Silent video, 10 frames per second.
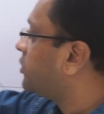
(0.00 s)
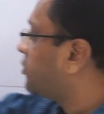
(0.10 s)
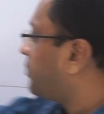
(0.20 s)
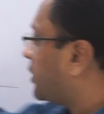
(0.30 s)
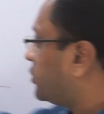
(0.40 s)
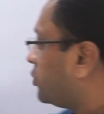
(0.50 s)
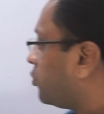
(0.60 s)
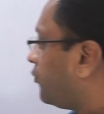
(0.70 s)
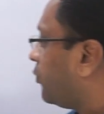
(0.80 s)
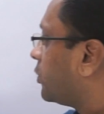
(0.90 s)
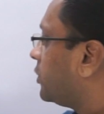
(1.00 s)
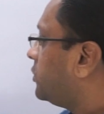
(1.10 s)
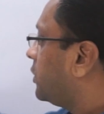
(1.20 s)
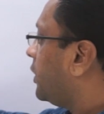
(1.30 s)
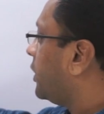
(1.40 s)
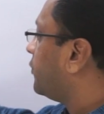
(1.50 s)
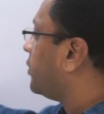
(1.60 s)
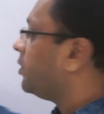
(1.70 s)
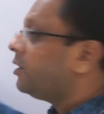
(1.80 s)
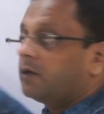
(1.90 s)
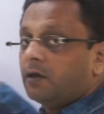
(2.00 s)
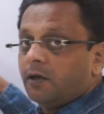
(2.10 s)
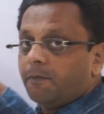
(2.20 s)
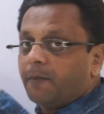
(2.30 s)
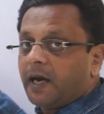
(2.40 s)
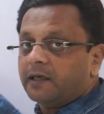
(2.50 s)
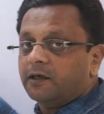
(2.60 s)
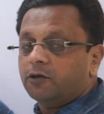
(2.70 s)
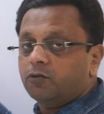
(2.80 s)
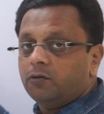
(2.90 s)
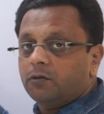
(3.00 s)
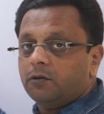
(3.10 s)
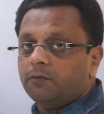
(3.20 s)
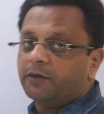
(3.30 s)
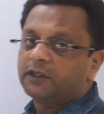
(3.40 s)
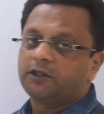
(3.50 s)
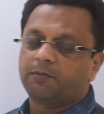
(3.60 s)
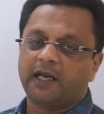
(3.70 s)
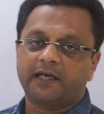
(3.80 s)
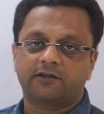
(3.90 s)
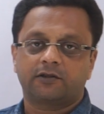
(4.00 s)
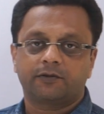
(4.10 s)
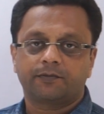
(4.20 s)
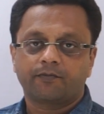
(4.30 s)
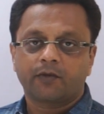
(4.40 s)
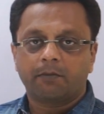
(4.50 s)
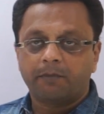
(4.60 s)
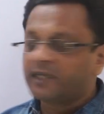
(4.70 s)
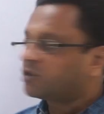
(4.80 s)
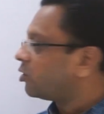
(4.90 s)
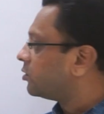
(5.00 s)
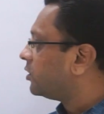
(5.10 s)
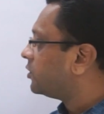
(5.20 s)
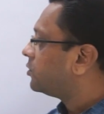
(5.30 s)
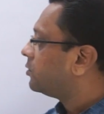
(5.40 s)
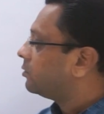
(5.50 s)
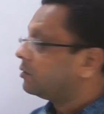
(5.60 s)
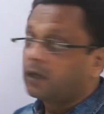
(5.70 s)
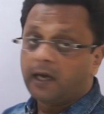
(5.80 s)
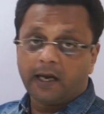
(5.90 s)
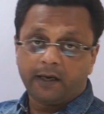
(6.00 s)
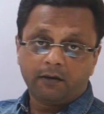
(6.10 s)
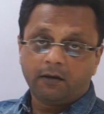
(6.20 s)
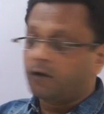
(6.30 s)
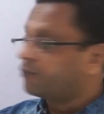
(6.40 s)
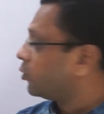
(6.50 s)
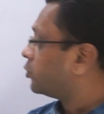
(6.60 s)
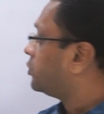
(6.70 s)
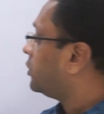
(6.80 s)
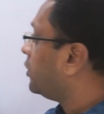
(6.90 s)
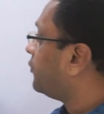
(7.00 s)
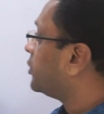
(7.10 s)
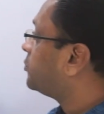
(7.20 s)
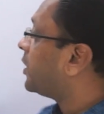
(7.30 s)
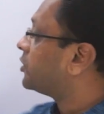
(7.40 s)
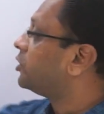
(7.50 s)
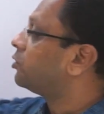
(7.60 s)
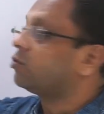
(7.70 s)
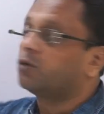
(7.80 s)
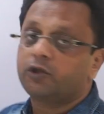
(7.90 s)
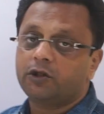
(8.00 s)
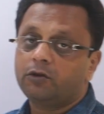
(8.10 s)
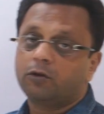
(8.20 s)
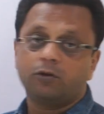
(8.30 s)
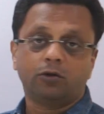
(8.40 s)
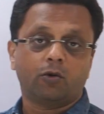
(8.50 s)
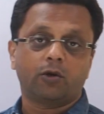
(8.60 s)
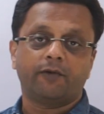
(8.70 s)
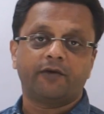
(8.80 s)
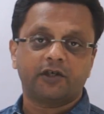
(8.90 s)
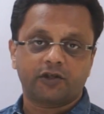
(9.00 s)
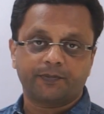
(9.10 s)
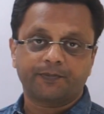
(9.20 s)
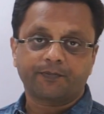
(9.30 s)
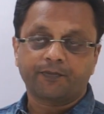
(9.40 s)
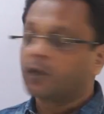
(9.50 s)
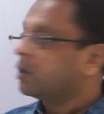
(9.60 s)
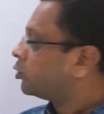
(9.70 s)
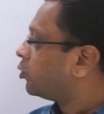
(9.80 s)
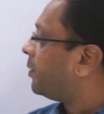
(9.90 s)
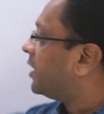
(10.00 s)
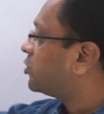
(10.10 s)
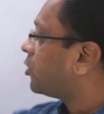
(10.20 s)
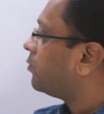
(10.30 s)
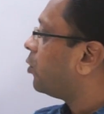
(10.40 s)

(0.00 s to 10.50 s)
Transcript: is passing through focus, it will be parallel to principal axis. Based on this, and of course, if it is passing through origin, no deviation. So based on